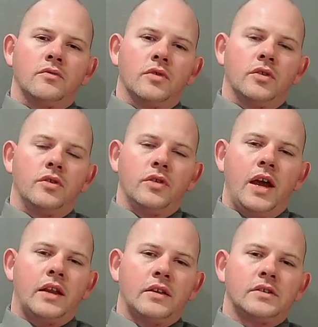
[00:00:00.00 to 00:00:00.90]
When new
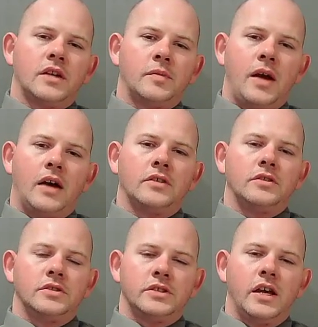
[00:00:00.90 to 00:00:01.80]
candidates come out,
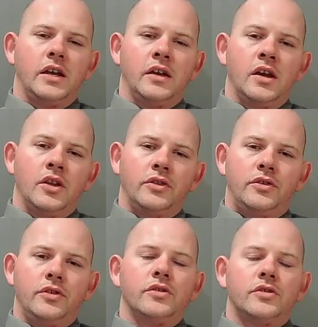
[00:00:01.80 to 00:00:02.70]
you say,
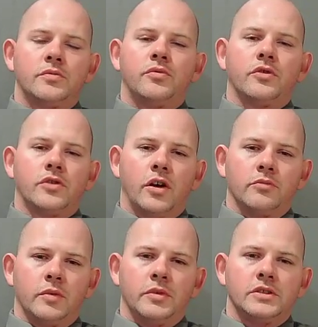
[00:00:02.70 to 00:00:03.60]
do you support
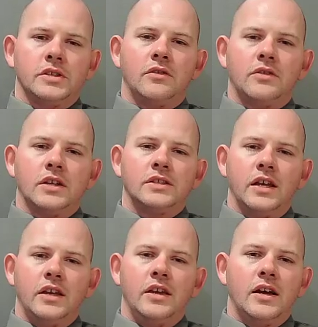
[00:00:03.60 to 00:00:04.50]
term limits? If they
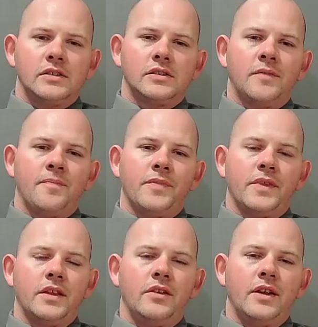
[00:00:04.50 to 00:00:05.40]
say yes,
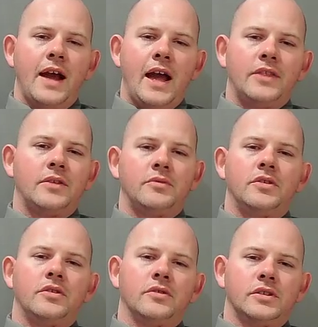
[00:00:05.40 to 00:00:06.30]
then you can add them
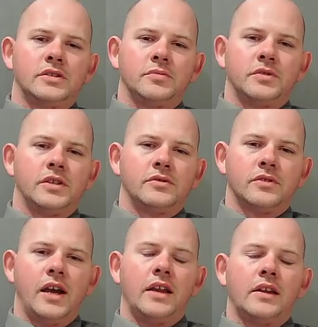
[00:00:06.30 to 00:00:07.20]
to your list of
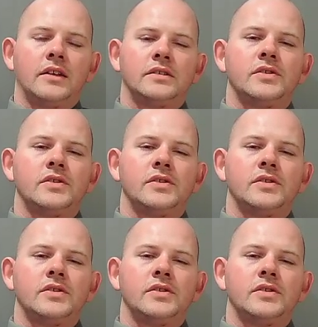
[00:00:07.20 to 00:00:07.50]
potential candidates.